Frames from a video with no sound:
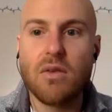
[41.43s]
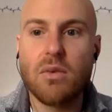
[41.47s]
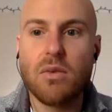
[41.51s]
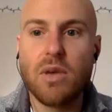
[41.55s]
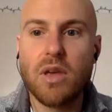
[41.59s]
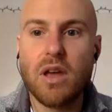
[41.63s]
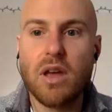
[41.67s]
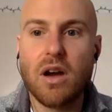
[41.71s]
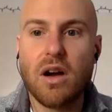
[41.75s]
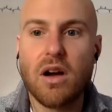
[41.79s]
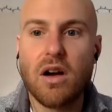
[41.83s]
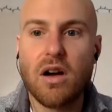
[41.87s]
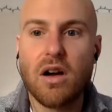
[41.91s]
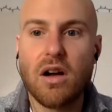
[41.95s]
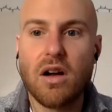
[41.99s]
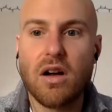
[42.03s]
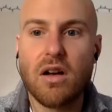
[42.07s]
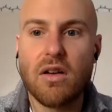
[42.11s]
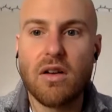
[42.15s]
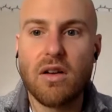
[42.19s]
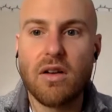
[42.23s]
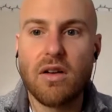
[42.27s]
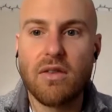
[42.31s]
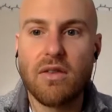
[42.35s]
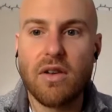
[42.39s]
we
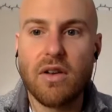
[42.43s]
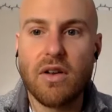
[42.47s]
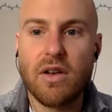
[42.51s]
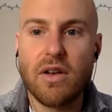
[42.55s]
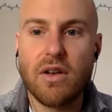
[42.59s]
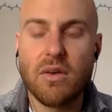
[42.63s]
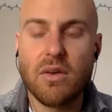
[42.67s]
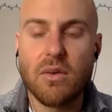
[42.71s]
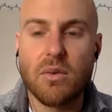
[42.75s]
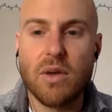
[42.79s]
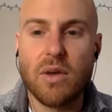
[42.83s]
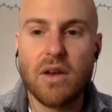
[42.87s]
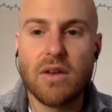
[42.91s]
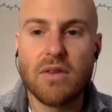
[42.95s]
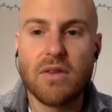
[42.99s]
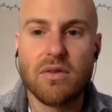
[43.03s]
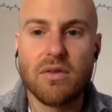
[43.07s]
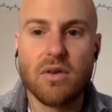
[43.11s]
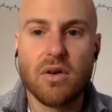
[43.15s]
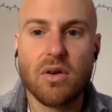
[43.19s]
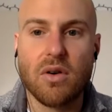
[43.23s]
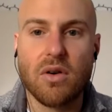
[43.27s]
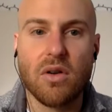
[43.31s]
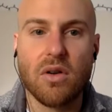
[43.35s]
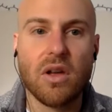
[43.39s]
are very
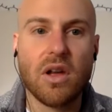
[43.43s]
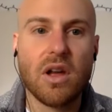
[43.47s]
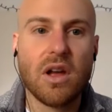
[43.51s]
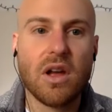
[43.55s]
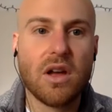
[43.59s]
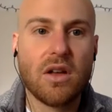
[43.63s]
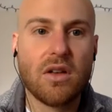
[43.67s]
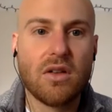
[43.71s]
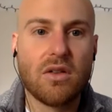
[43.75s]
grateful